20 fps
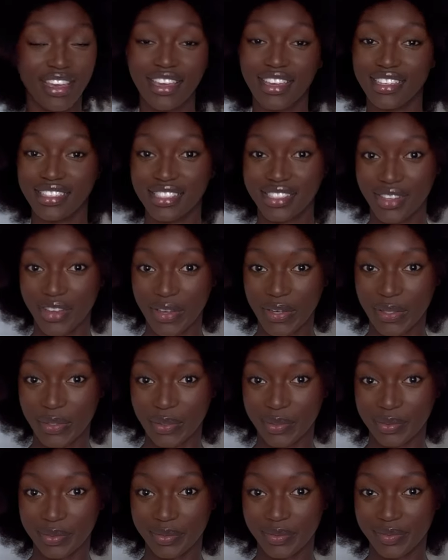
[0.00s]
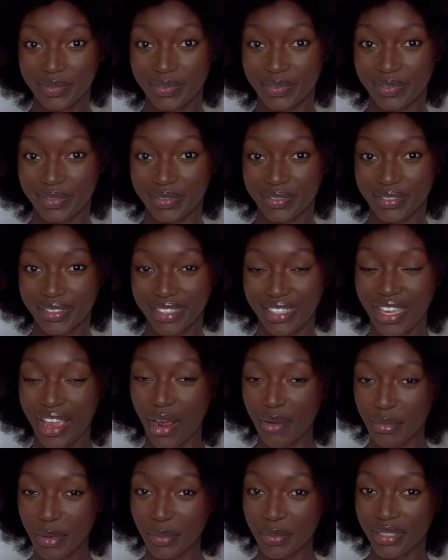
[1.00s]
So y'all
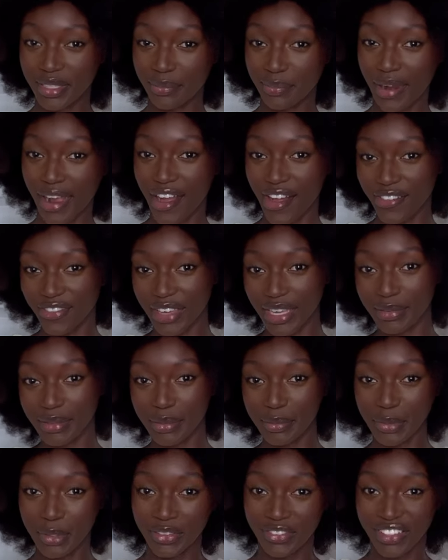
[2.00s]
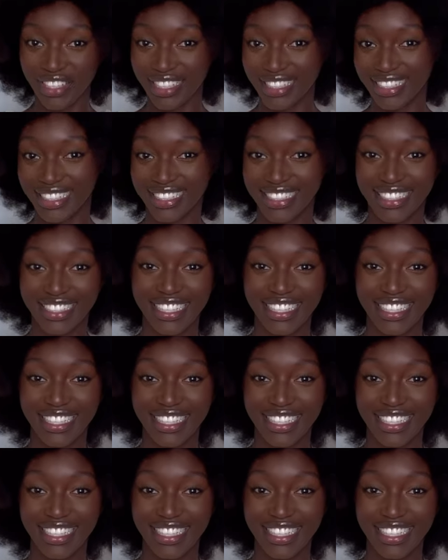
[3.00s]
remember the Proud Family movie?